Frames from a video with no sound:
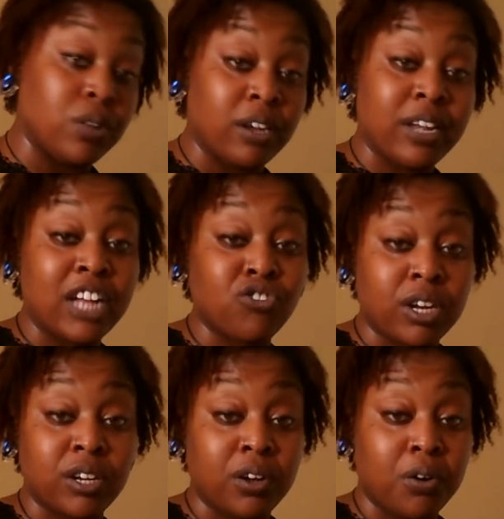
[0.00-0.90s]
They're not
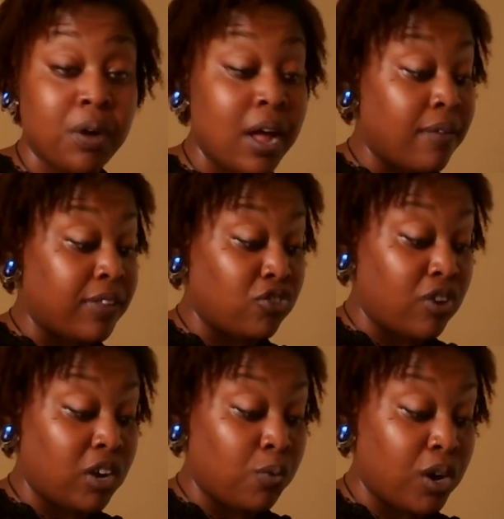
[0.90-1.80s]
trying to go. They're
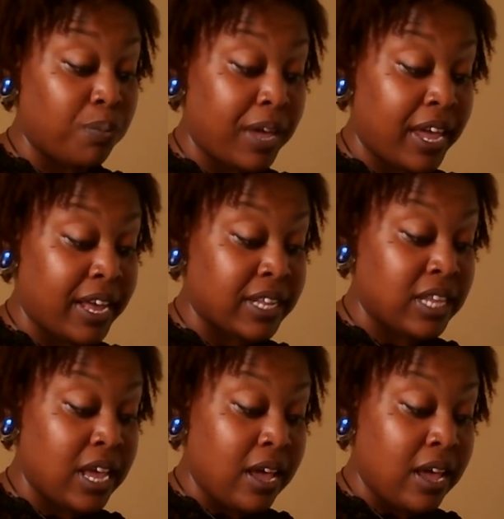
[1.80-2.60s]
trying to work past.